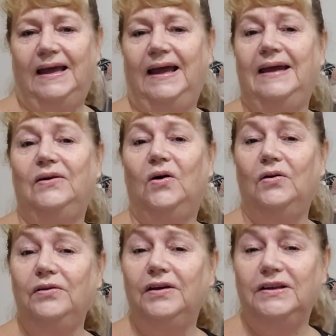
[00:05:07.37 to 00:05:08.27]
And
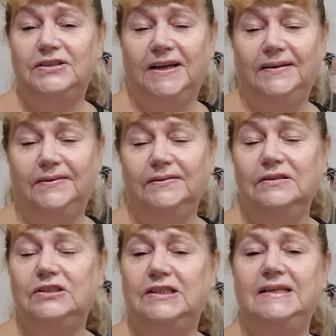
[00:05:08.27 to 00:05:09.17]
on her channel,
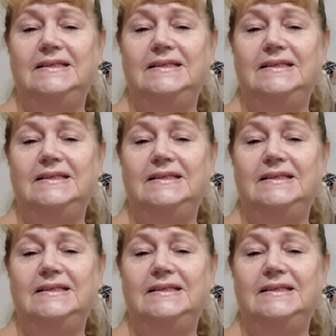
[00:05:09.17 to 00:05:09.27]
she